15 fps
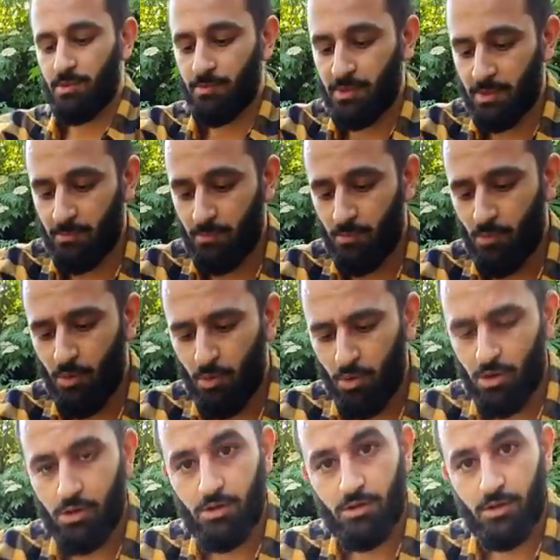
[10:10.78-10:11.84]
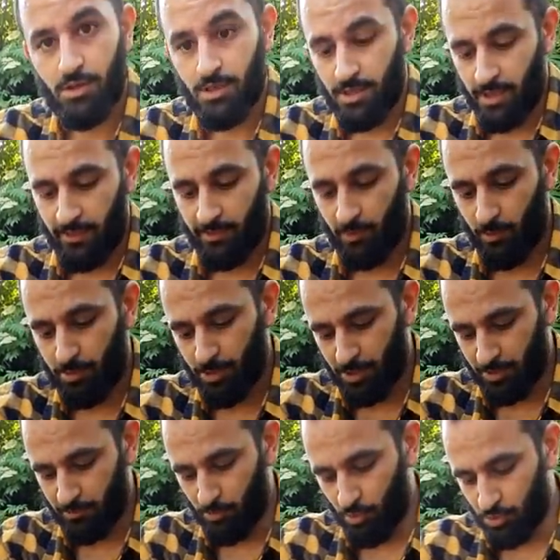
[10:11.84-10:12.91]
a bit more and then we'll put
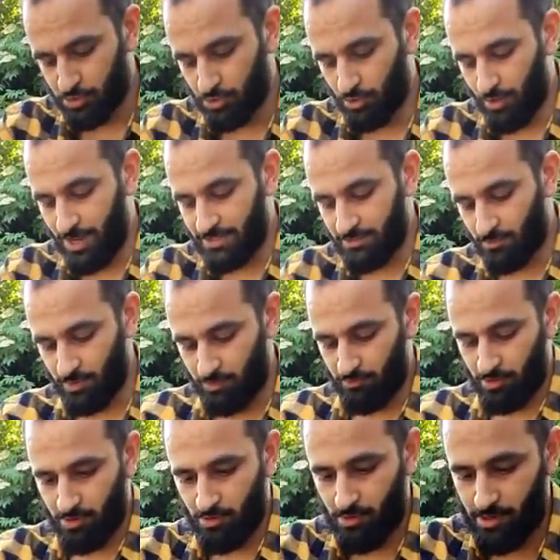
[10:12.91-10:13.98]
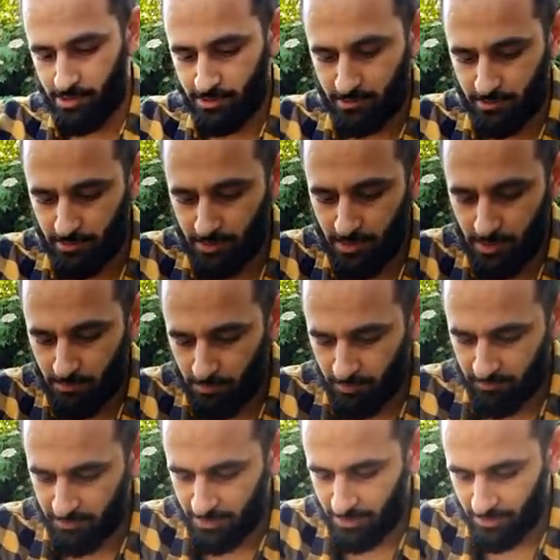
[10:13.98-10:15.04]
in more soil as and when required but
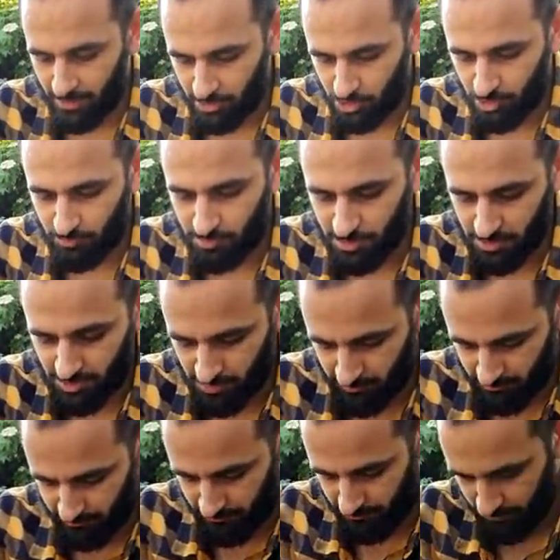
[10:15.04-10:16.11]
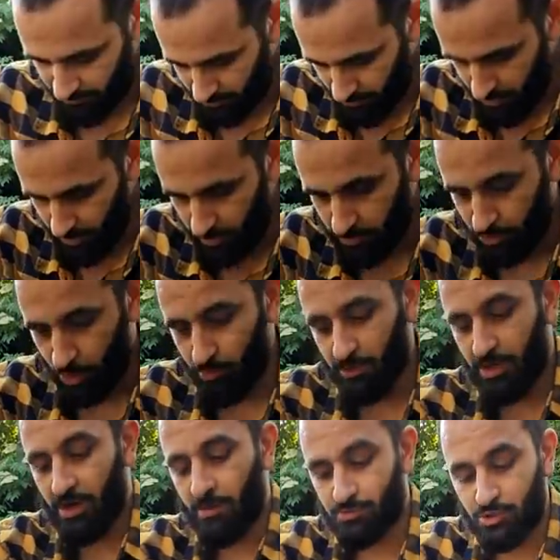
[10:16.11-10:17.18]
for now that should be enough don't bring
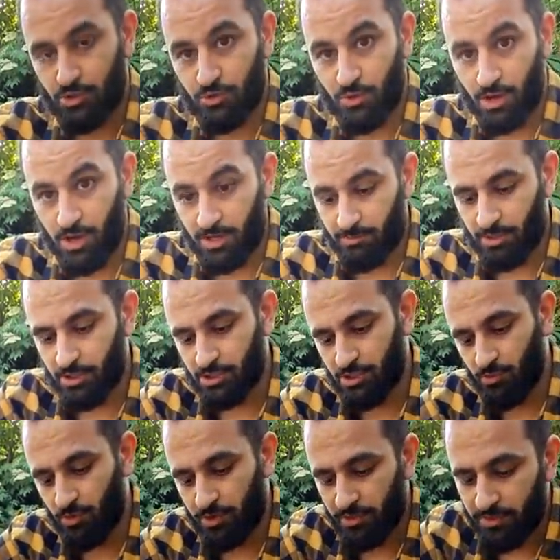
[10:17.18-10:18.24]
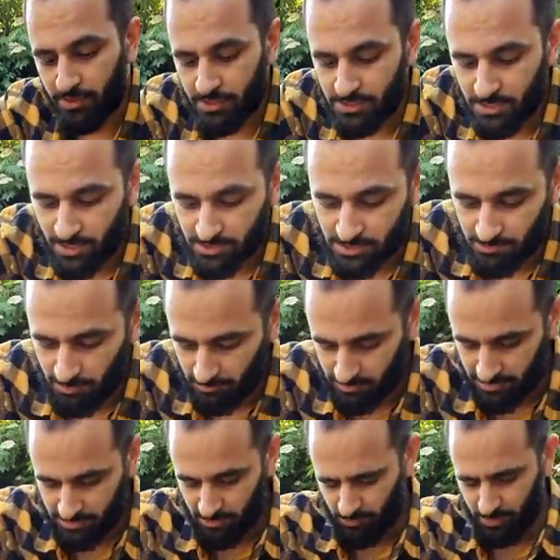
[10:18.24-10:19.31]
it up too high because you want the sun to be able to
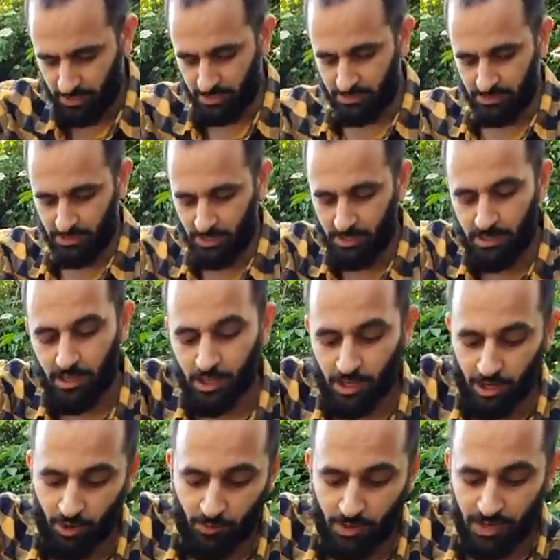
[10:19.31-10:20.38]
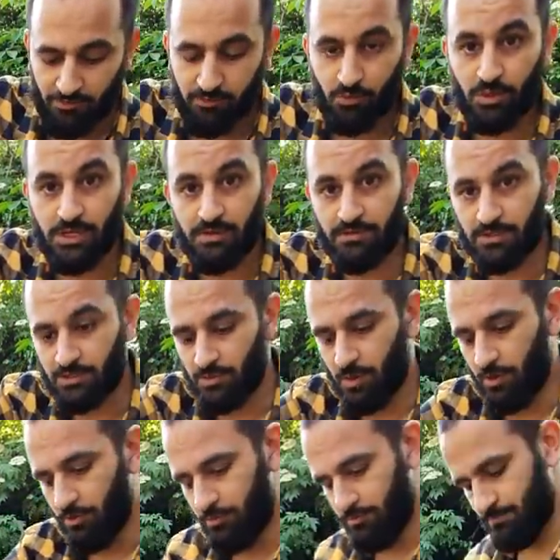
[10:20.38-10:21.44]
still get into that lower level leaves as well
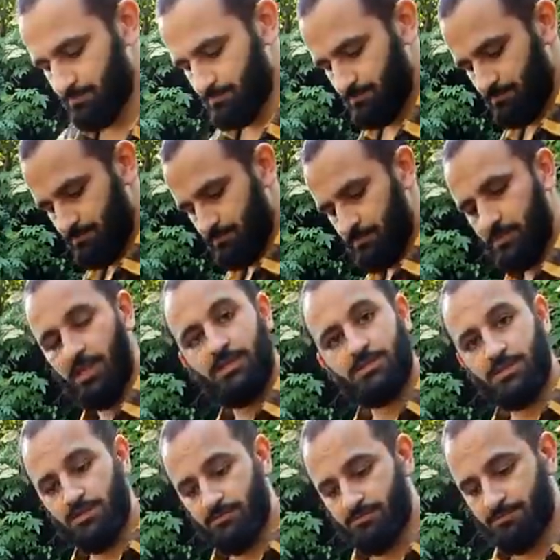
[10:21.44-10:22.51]
that's it